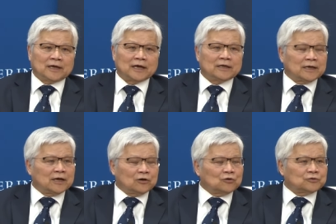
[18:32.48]
I,
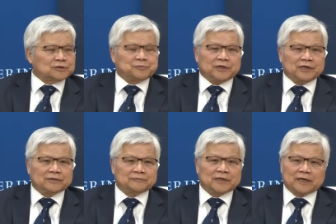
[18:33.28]
I always
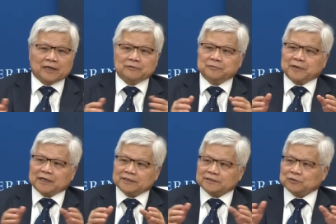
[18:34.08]
believe that
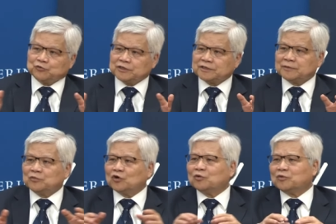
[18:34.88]
everybody's
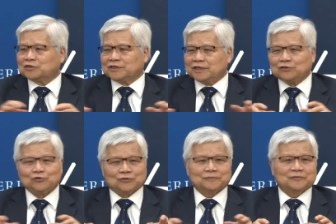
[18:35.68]
wisdom almost
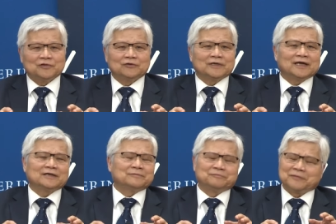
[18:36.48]
equal. You are
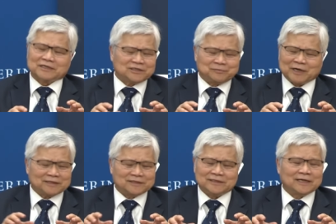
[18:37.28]
not much
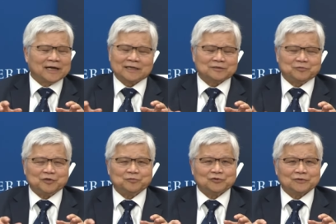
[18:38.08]
smarter than other
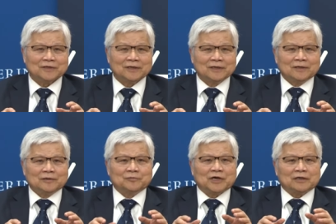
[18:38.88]
people,
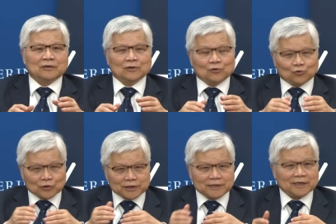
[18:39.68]
but
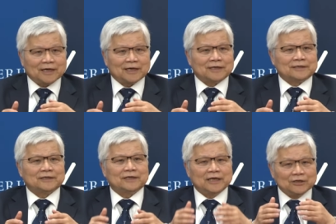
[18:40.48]
working hard,
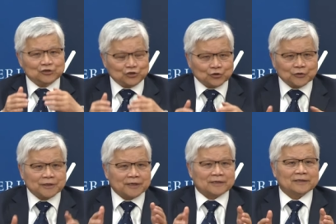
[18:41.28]
enjoy
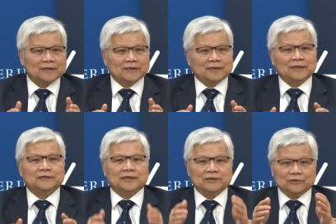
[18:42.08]
it,
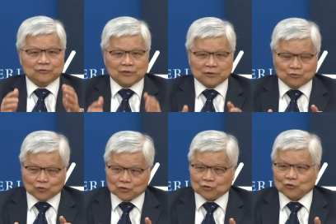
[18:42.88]
and then you can
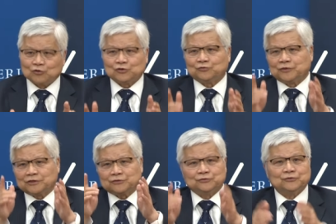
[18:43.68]
walk all the way
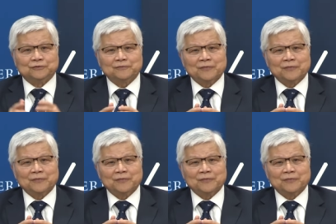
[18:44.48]
through.